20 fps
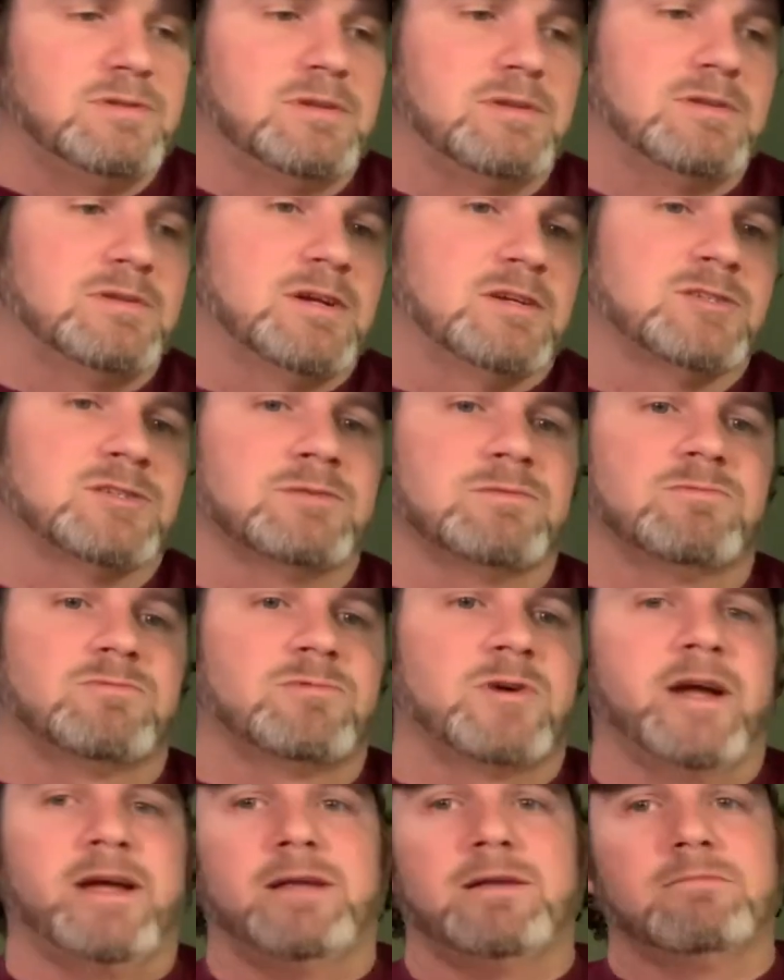doesn't
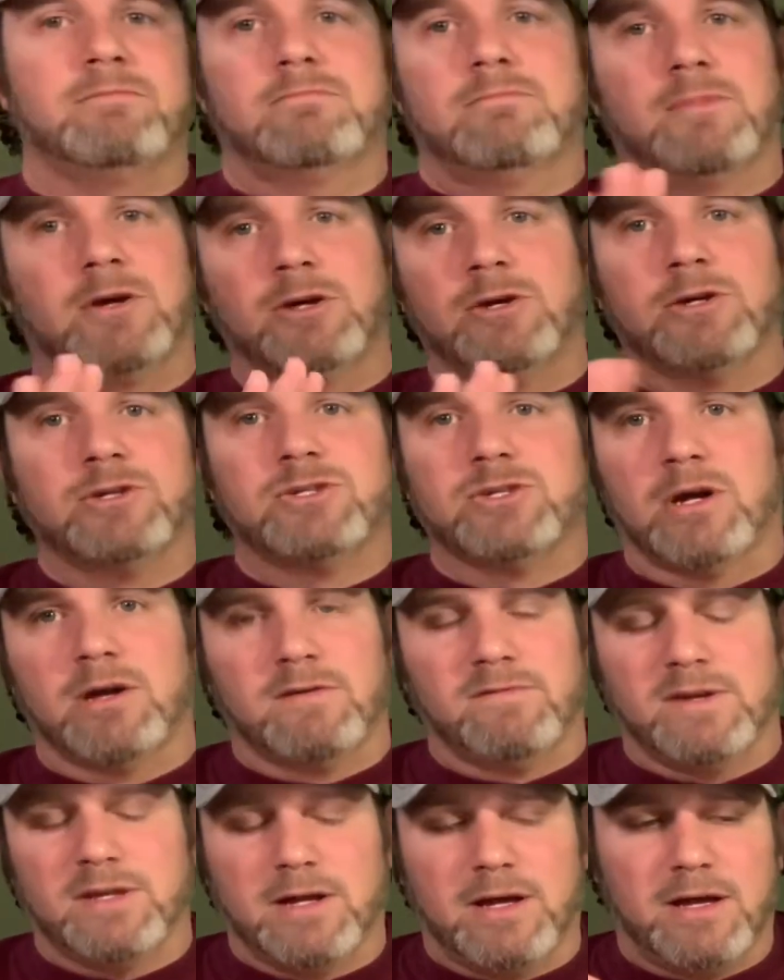write a good chunk
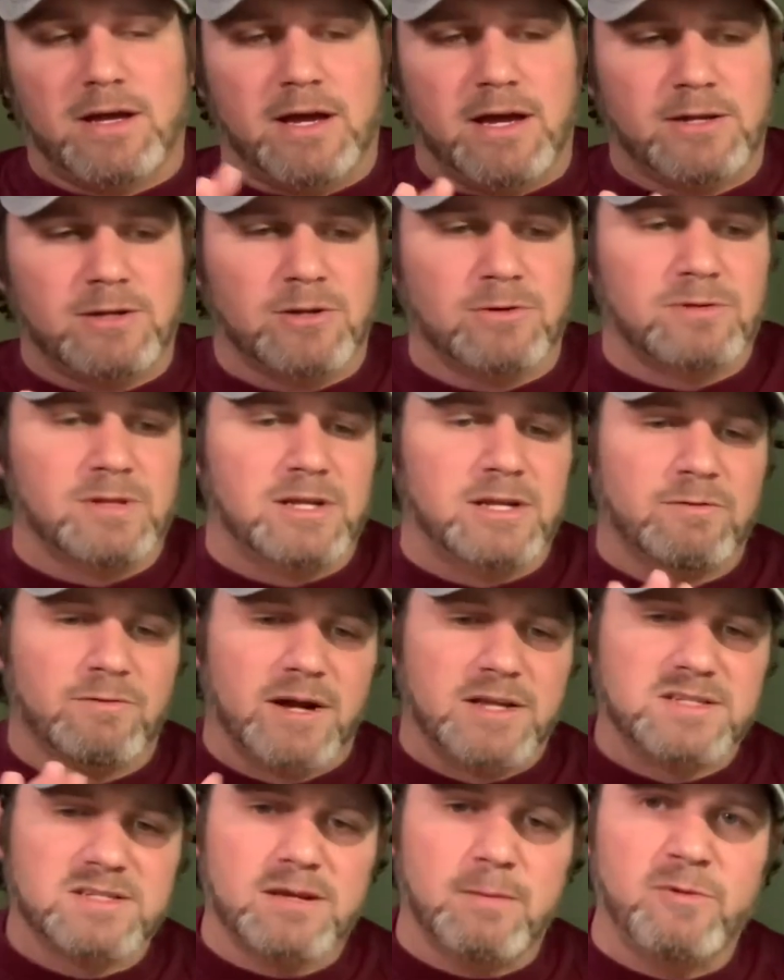of it. I, I, know that he
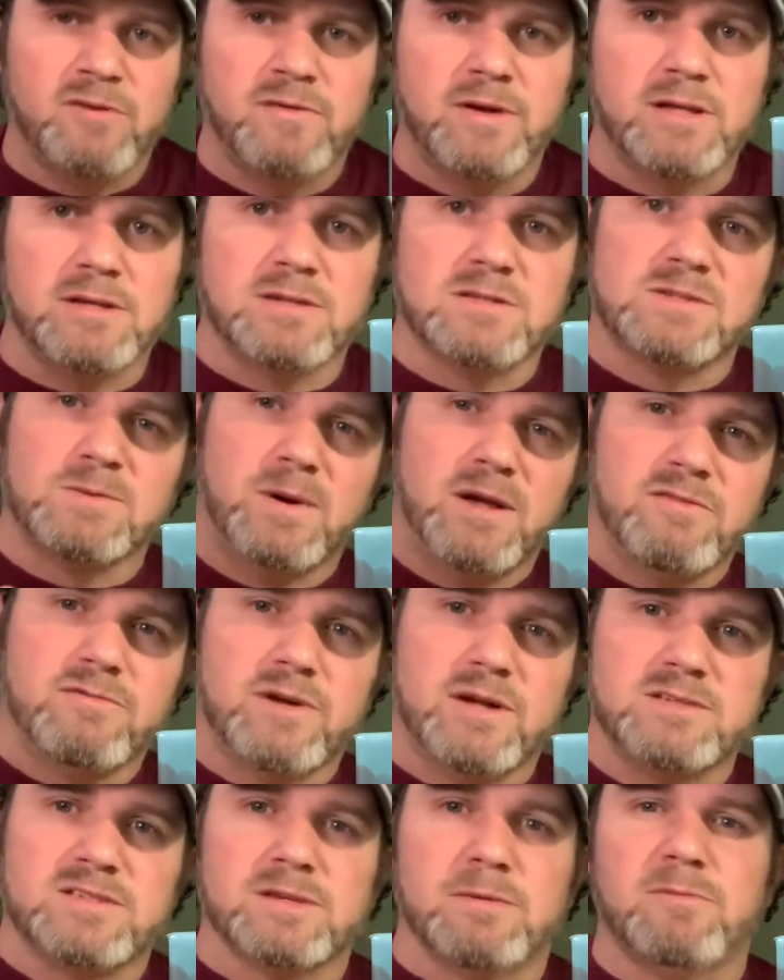writes some of it, and his wife
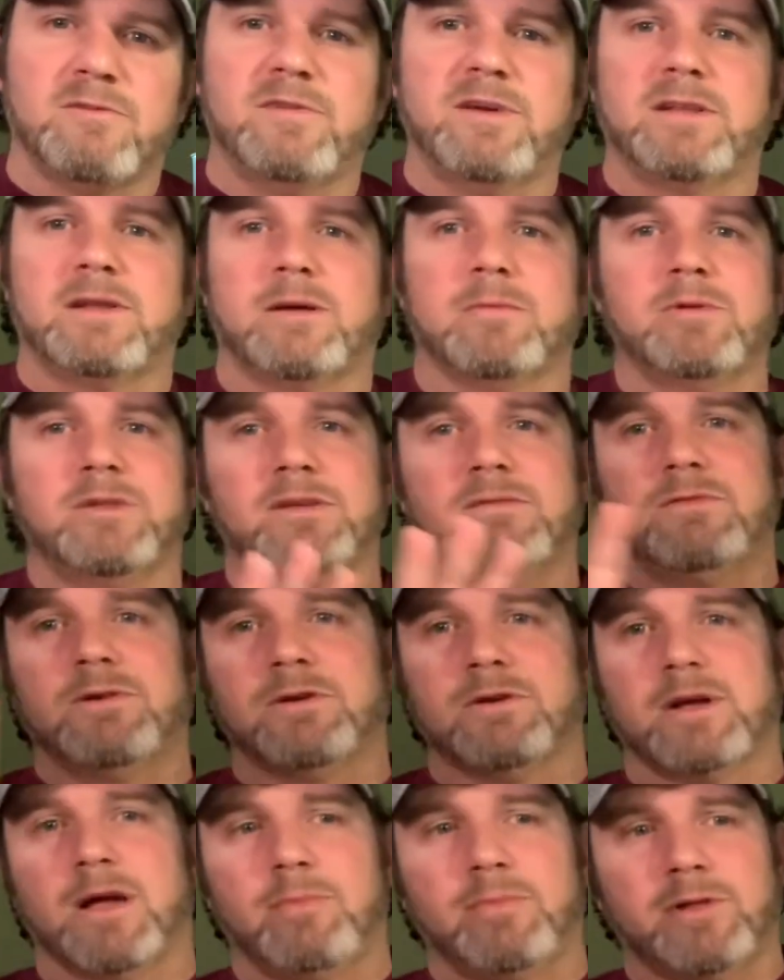writes some of it, and I believe there
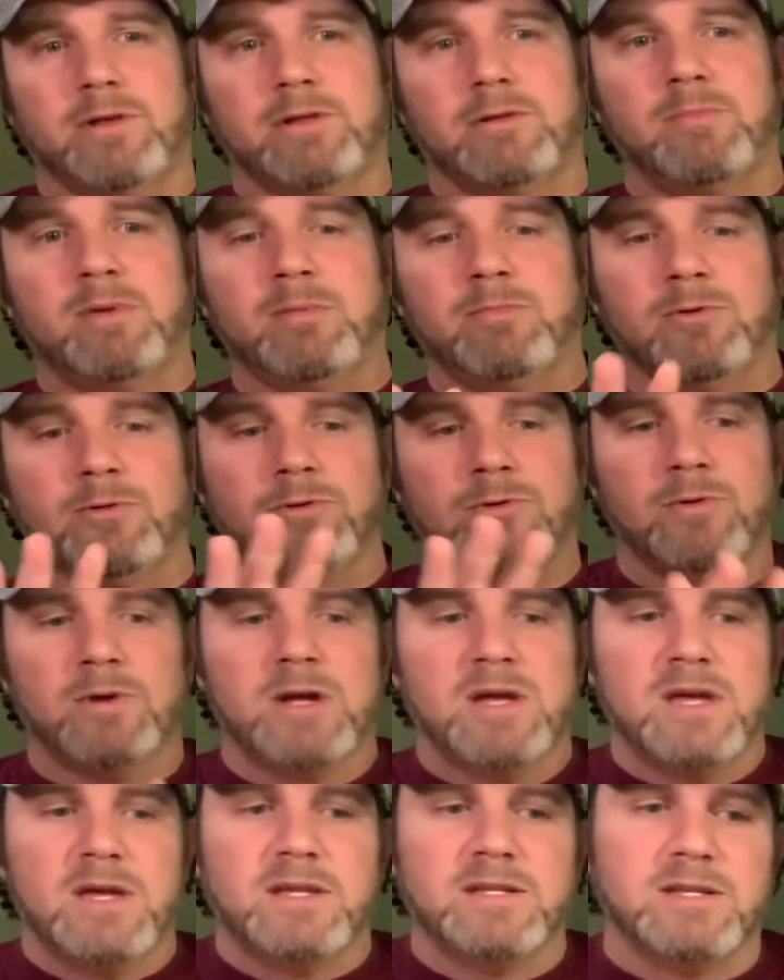are a couple other people who
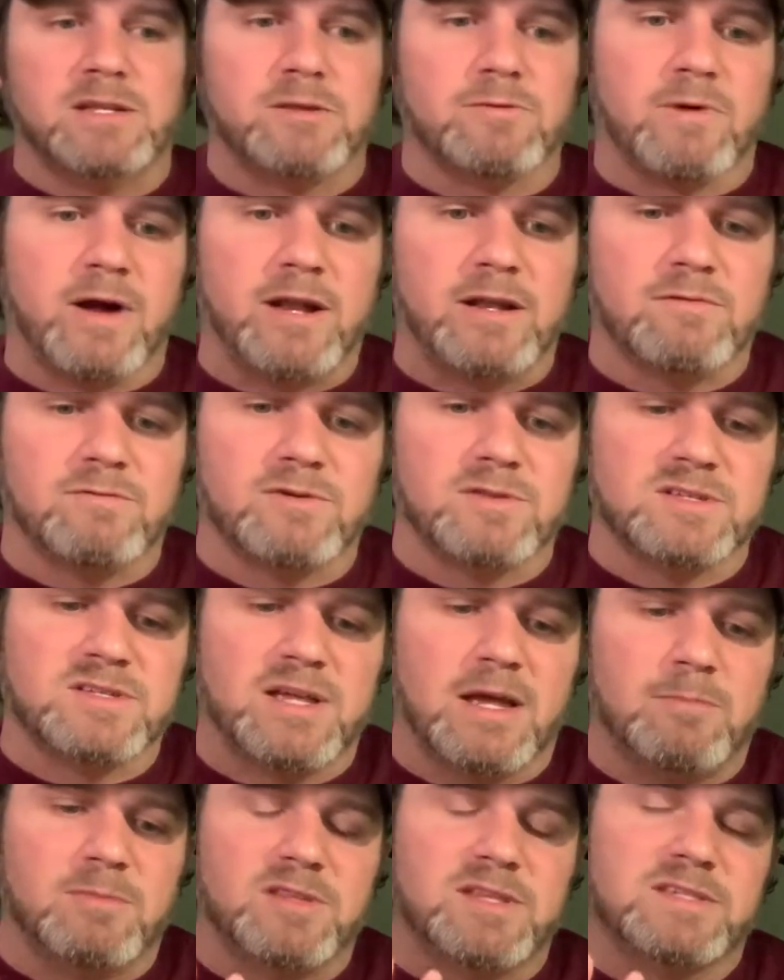did the writing for this
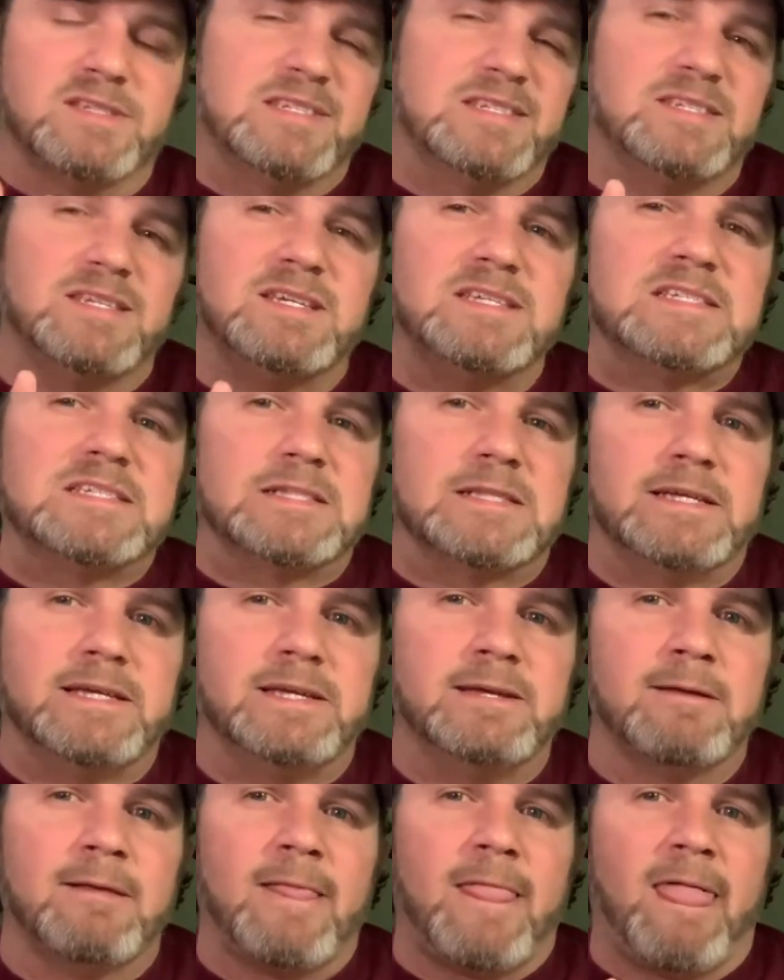game. But this is
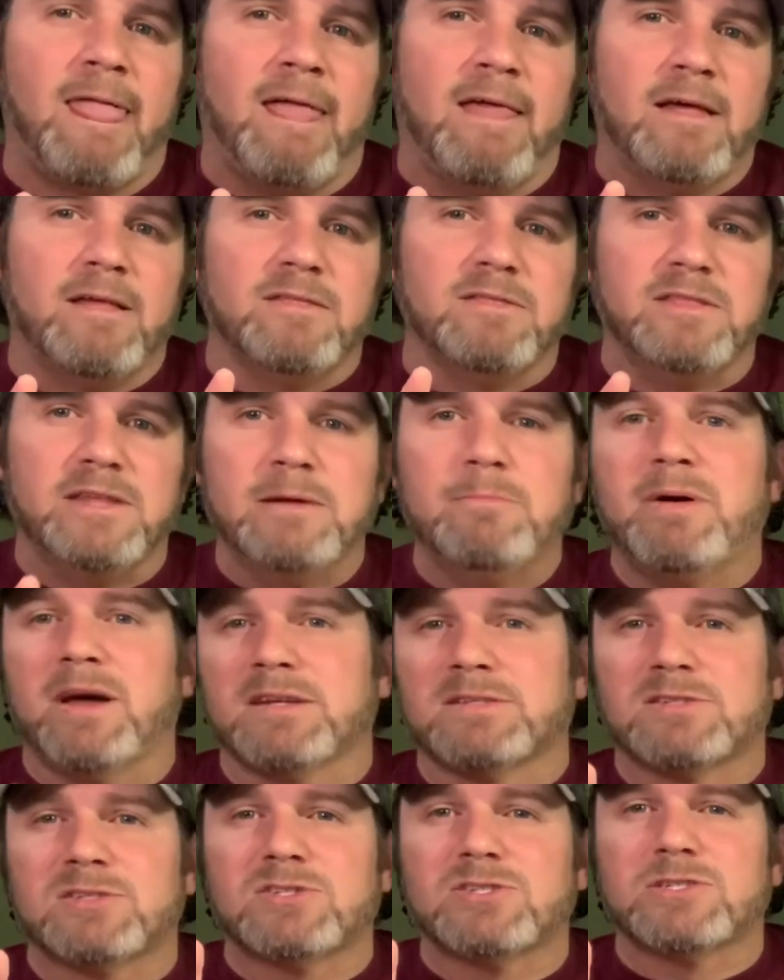easily the
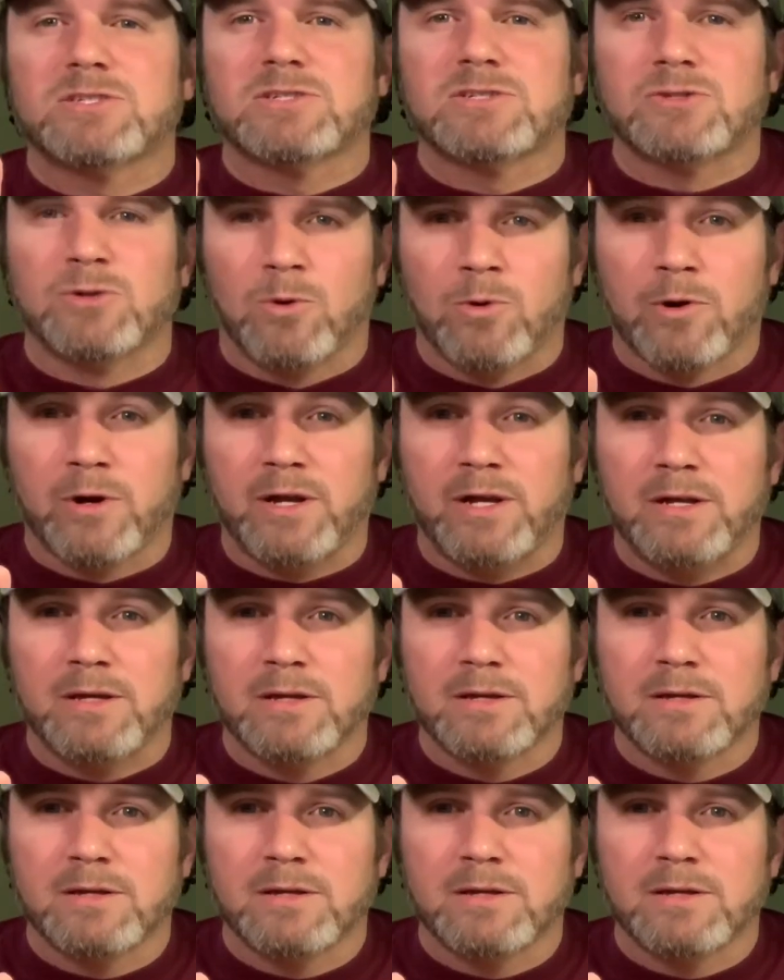best story